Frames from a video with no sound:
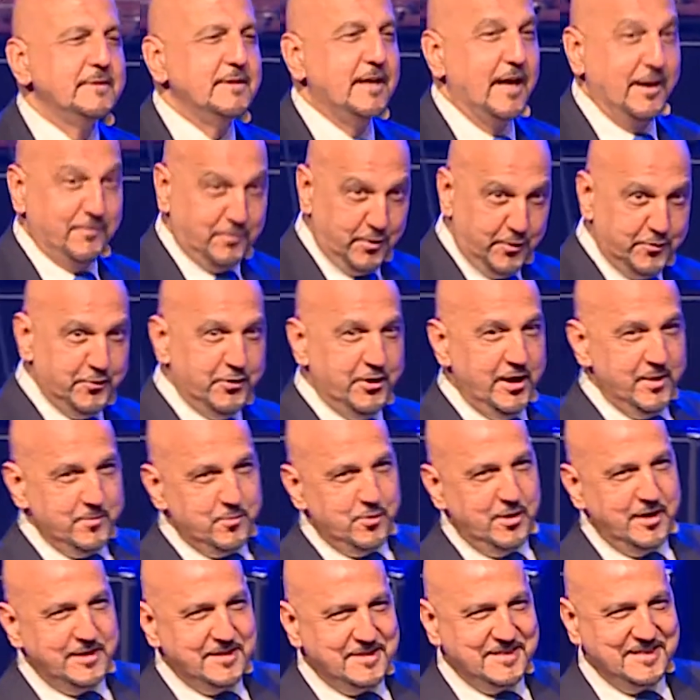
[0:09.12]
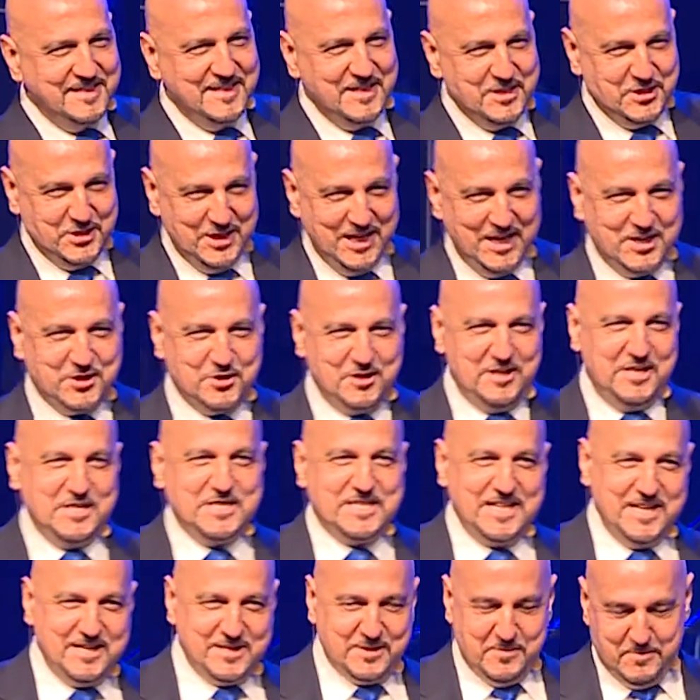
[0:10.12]
I've got the name right. She actually
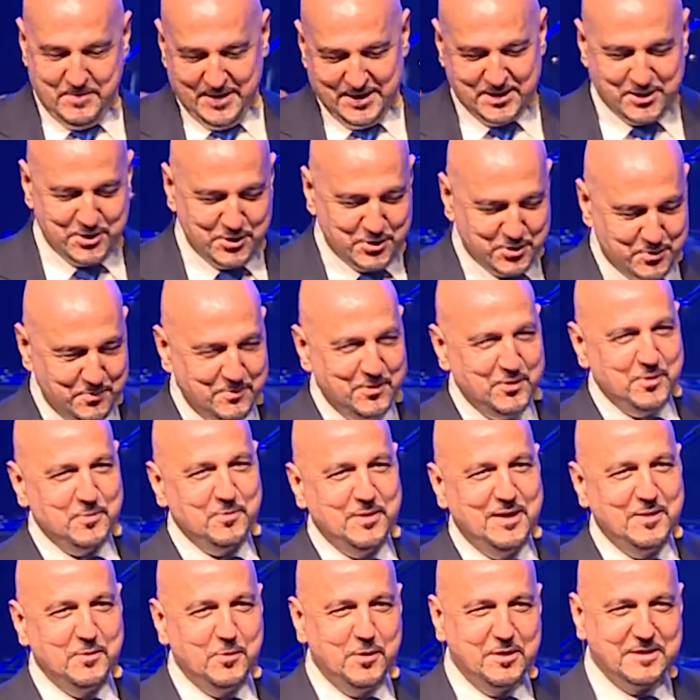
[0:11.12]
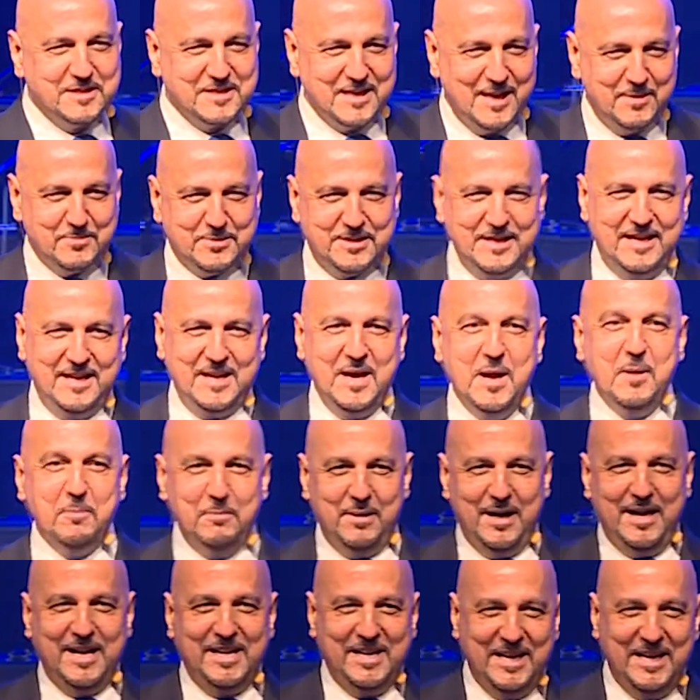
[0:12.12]
sent a message to me on my WhatsApp saying, my